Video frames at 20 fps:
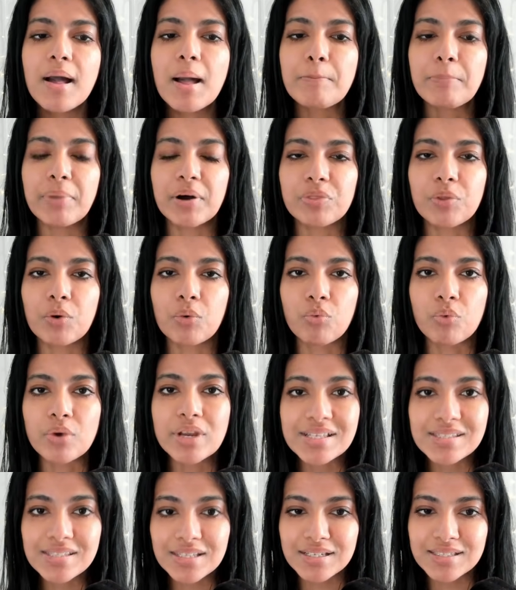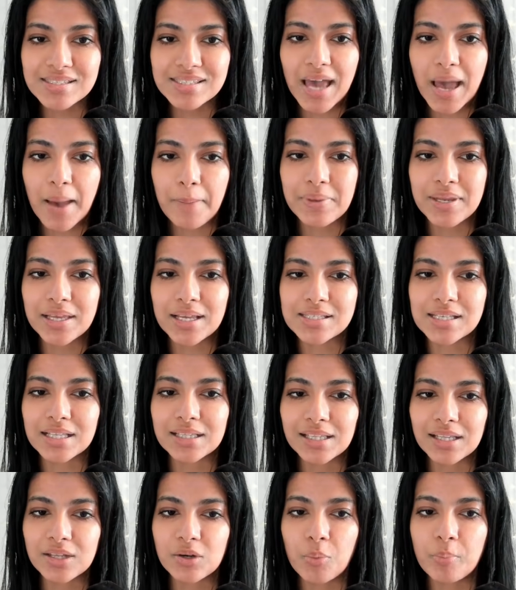But the reason it's happening is a
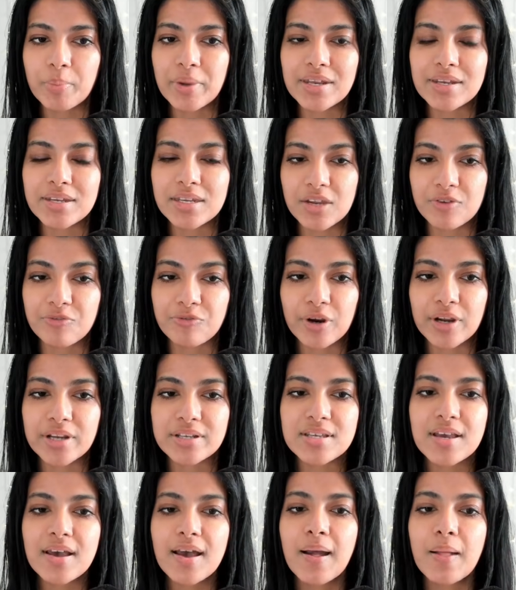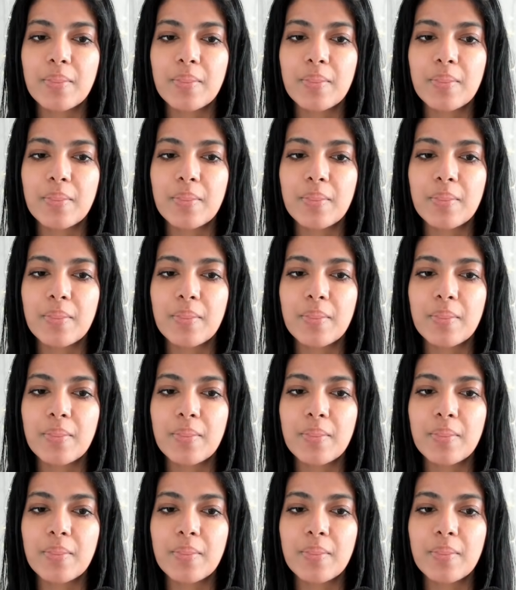little bit different.